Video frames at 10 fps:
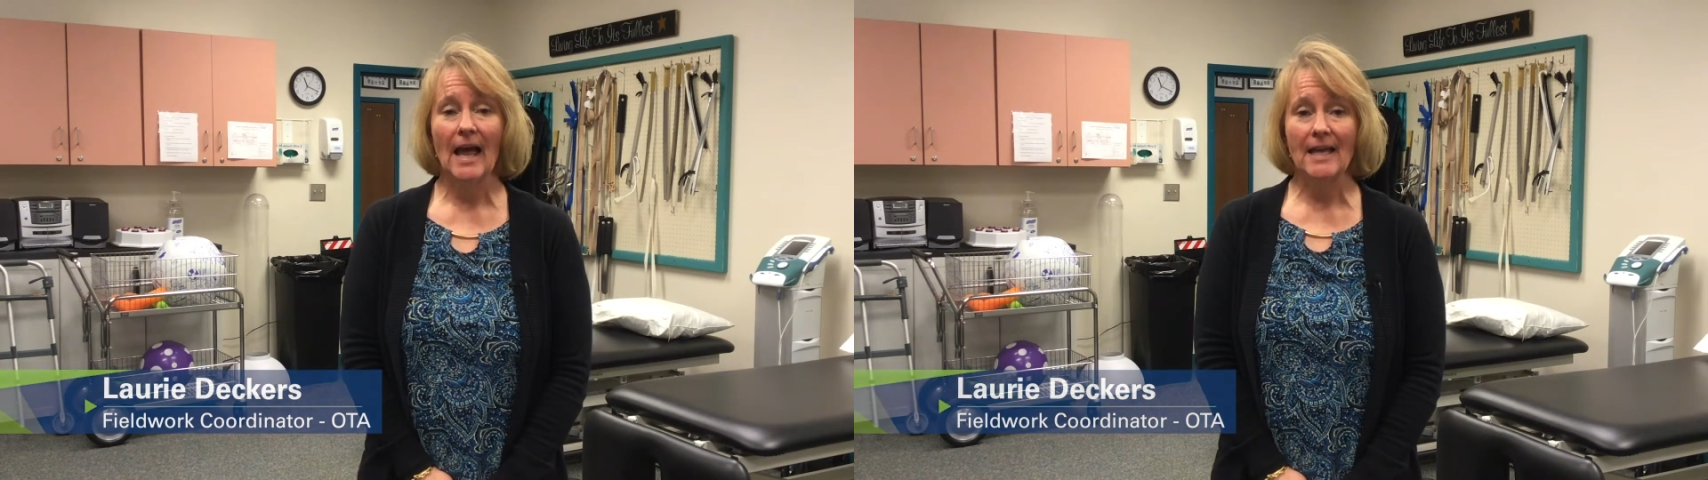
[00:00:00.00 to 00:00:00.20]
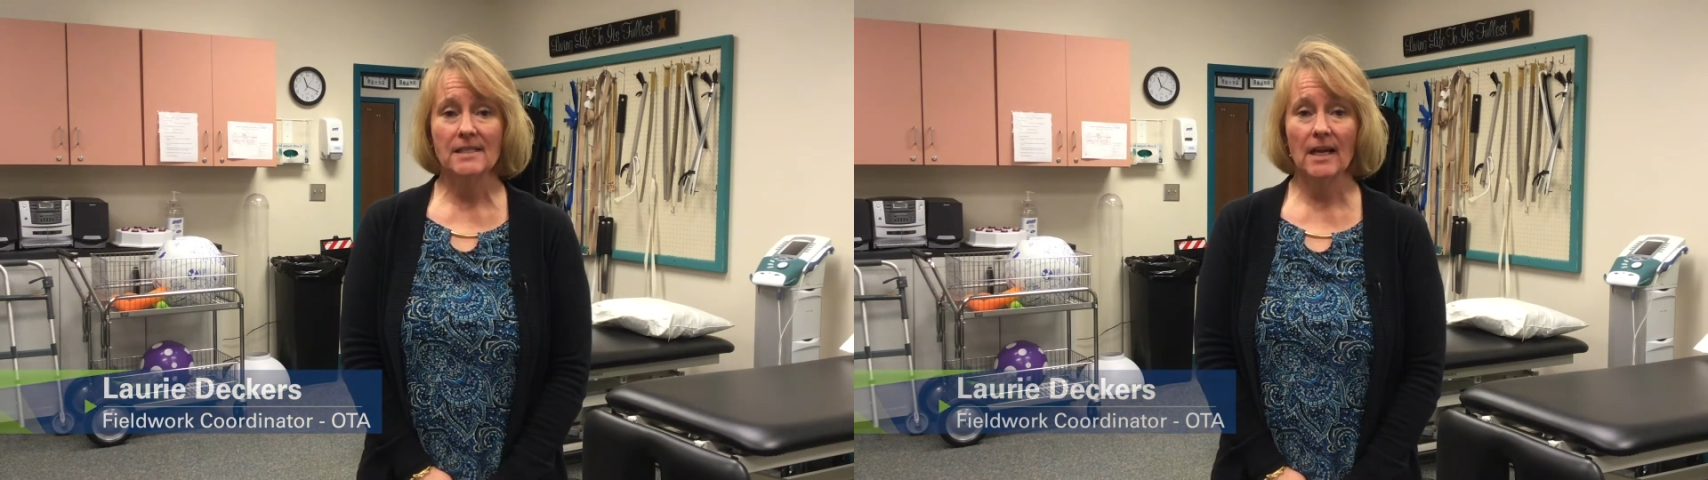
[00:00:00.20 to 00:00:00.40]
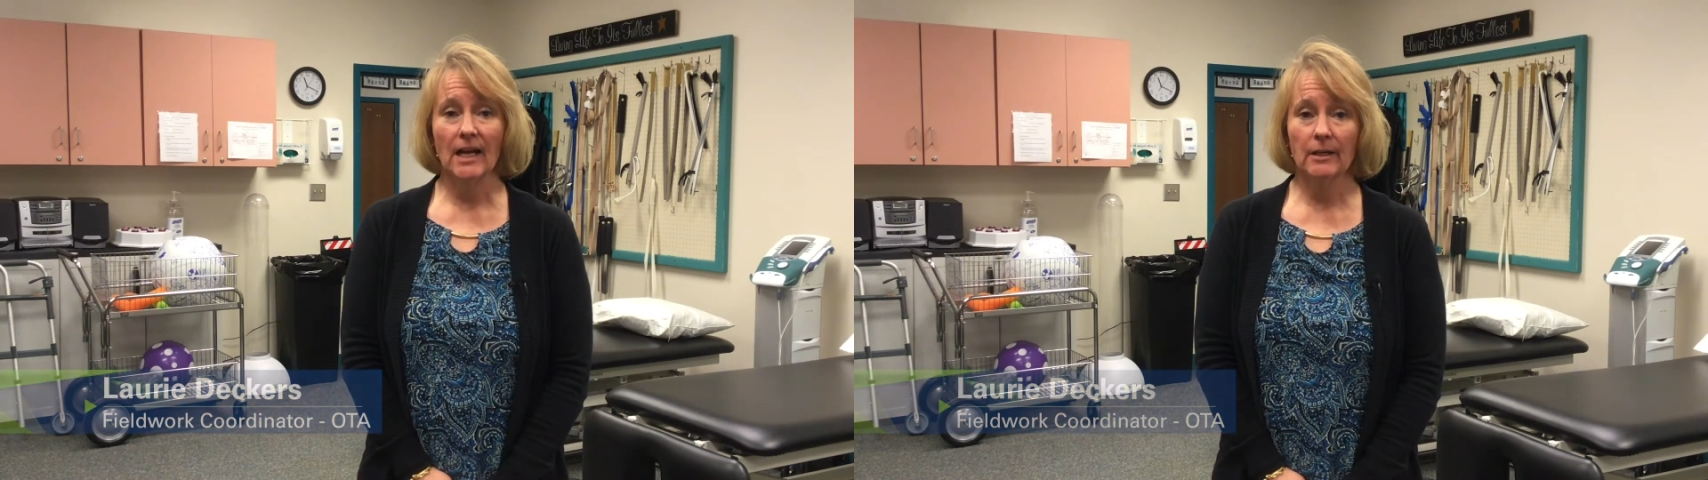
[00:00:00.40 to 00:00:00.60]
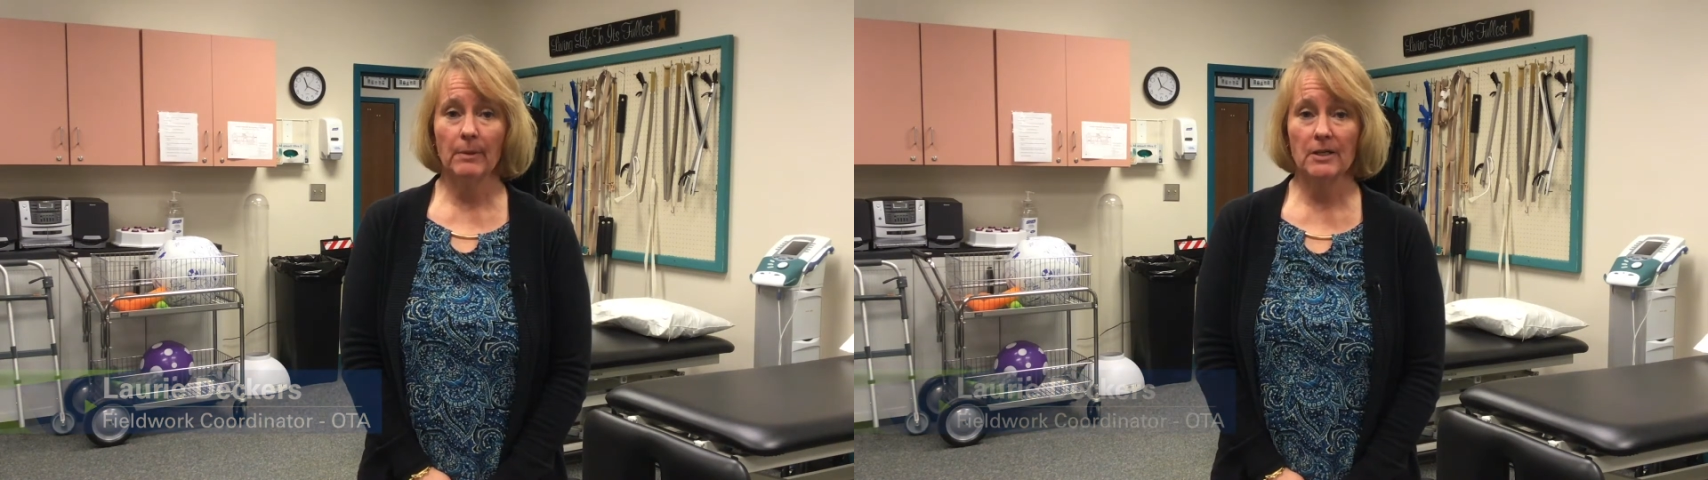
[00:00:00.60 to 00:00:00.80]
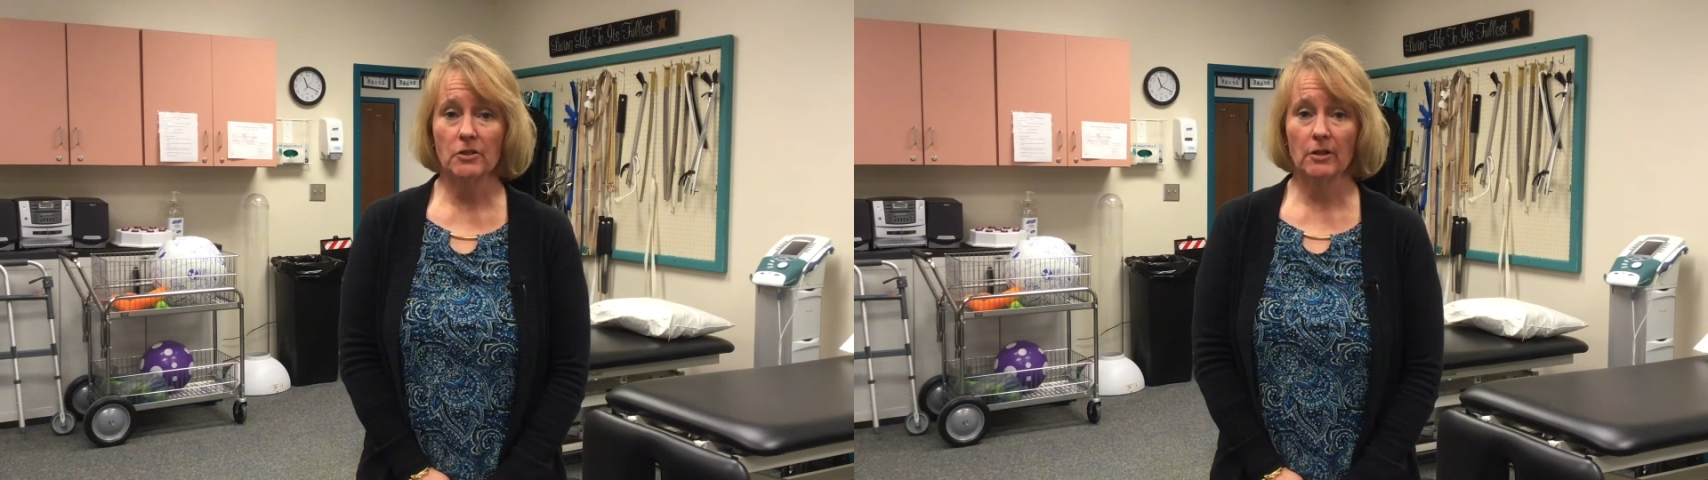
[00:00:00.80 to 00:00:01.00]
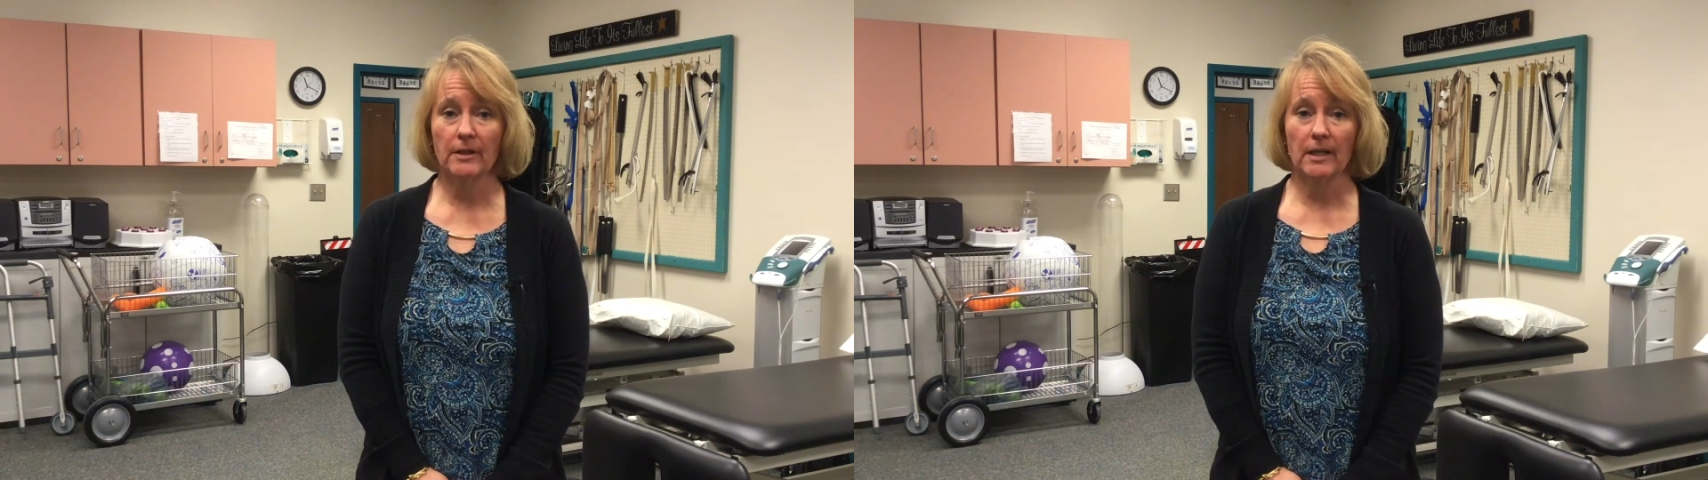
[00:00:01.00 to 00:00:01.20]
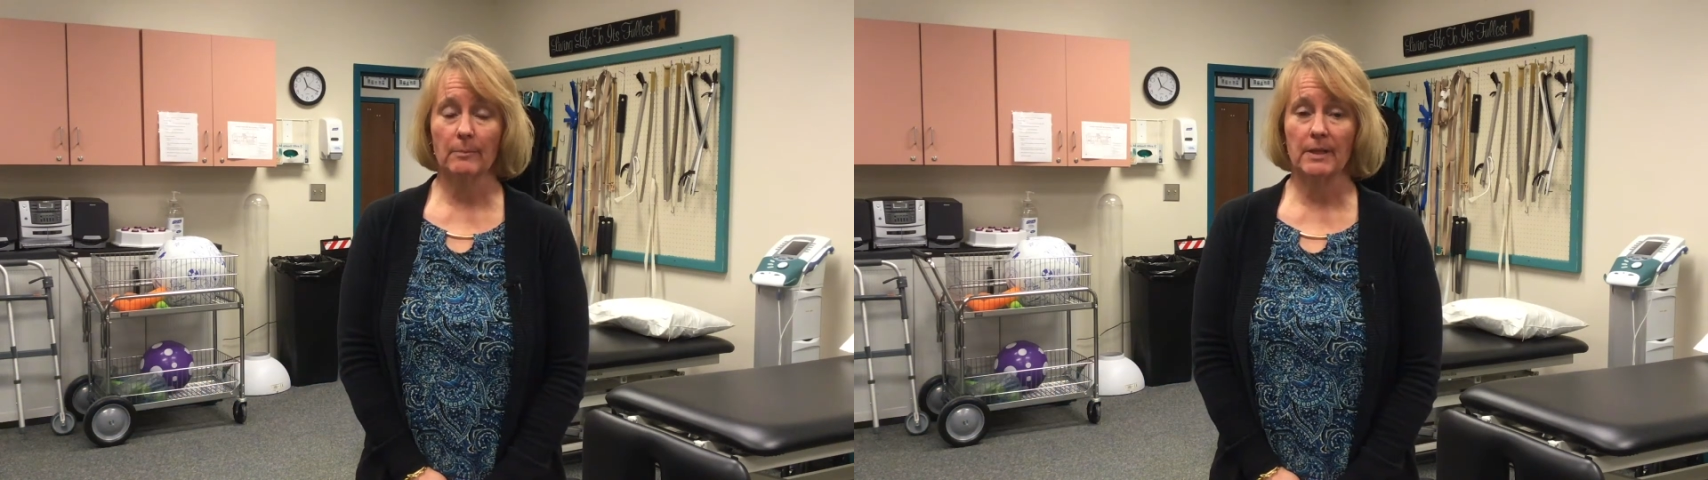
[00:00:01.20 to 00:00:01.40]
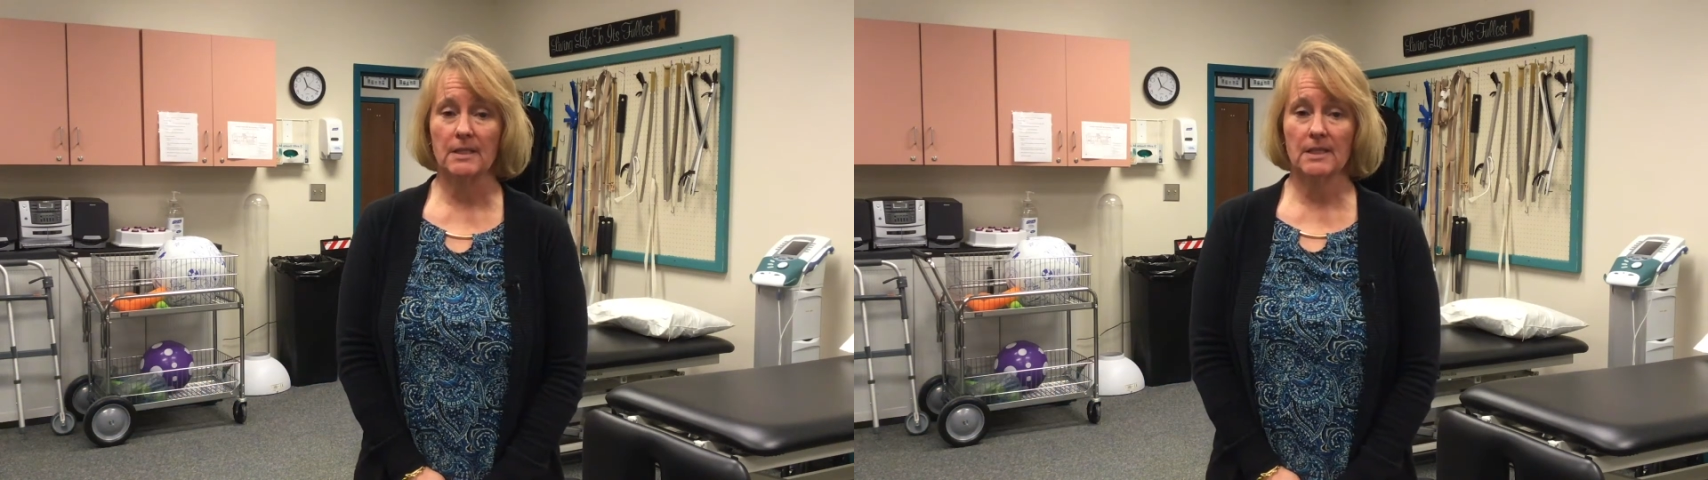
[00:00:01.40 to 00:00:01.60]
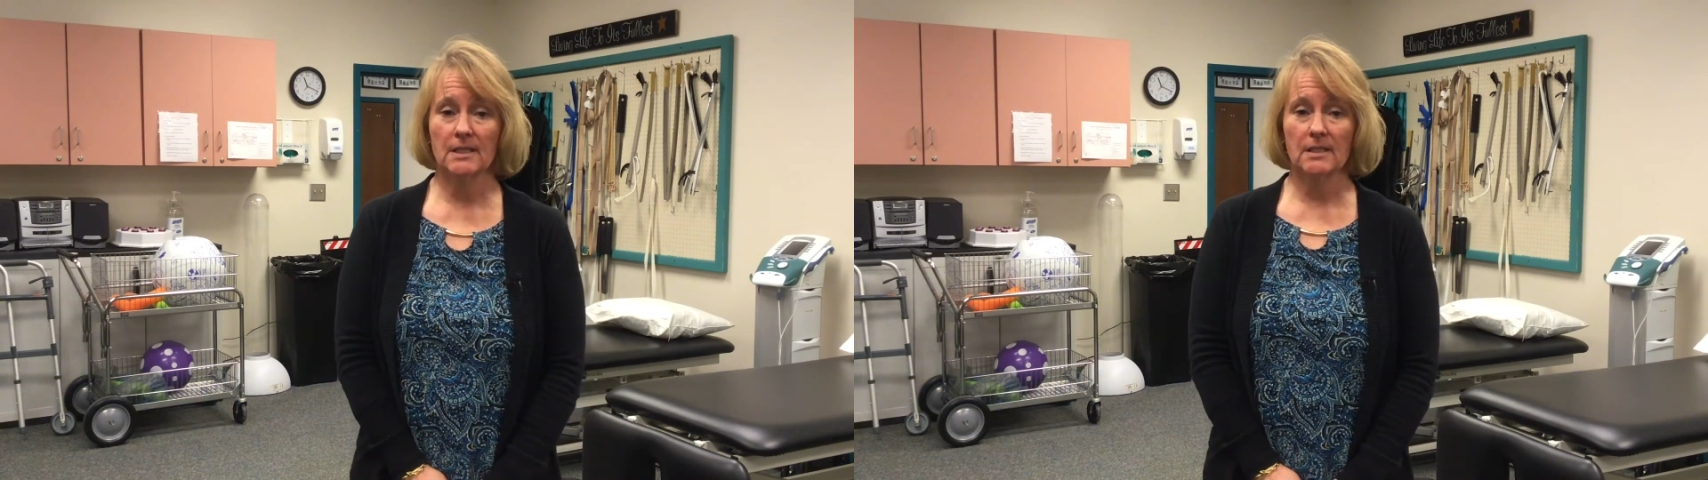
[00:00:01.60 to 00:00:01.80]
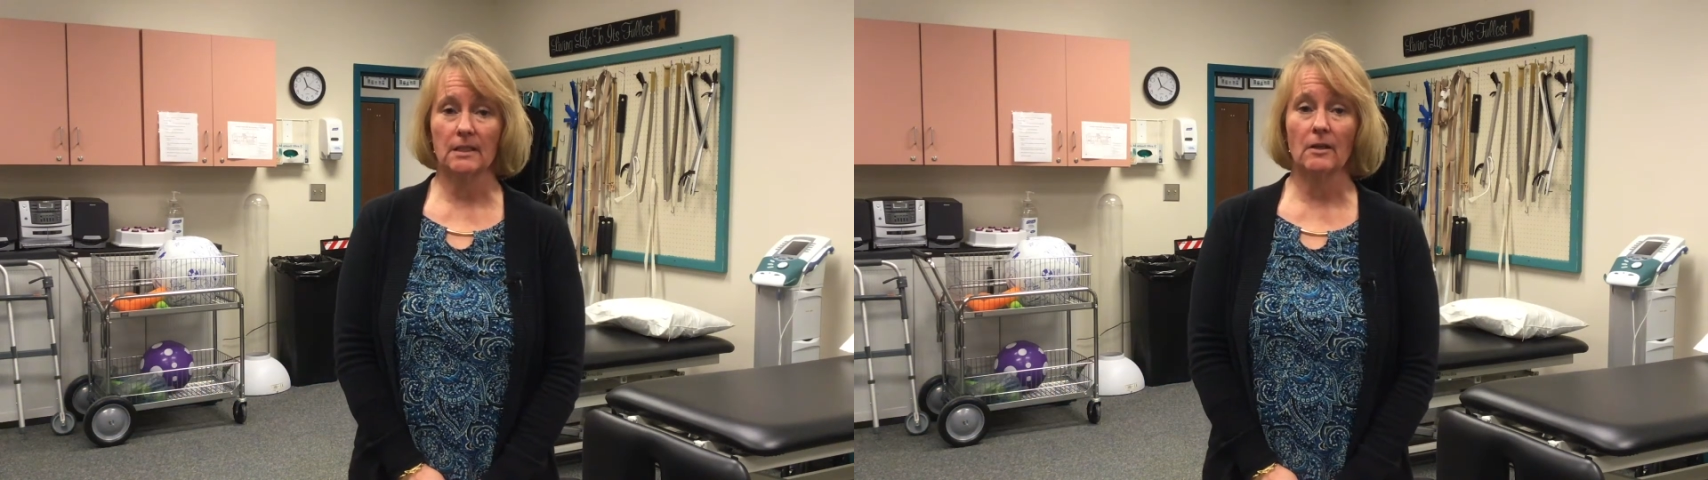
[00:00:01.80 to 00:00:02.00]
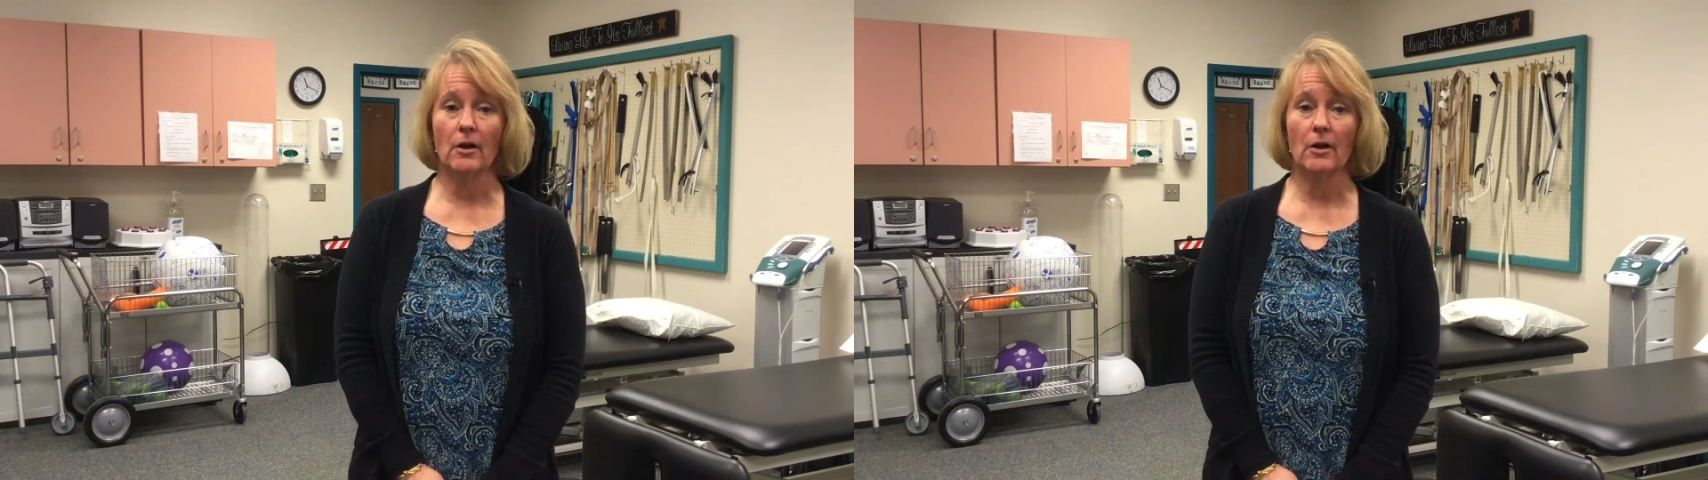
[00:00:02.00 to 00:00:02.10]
As an Occupational Therapy Assistant,